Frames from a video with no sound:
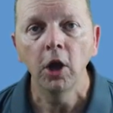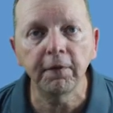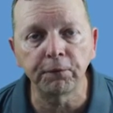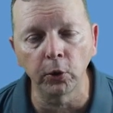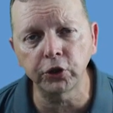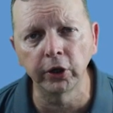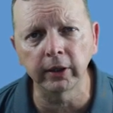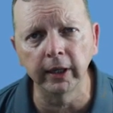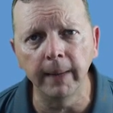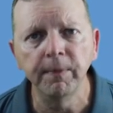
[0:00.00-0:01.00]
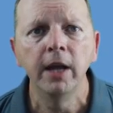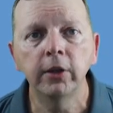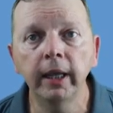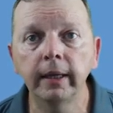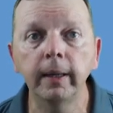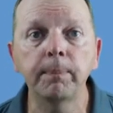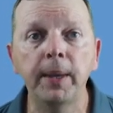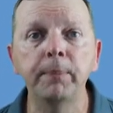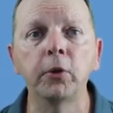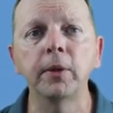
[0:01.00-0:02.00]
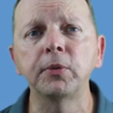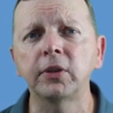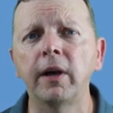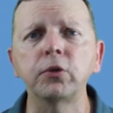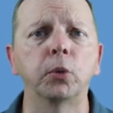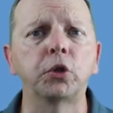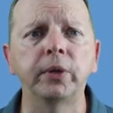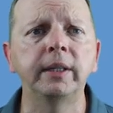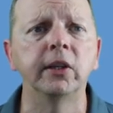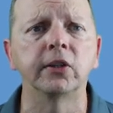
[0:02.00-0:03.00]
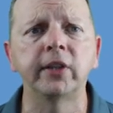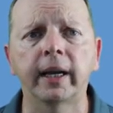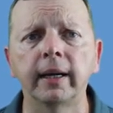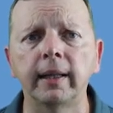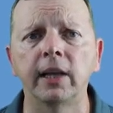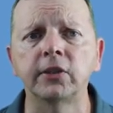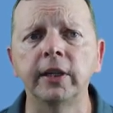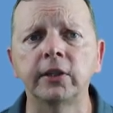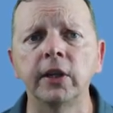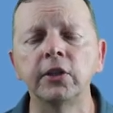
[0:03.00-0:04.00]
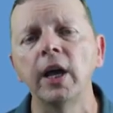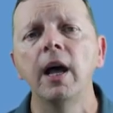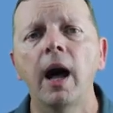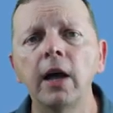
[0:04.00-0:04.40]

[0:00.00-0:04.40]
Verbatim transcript: Unfortunately, the Indian people themselves were treated as second class citizens.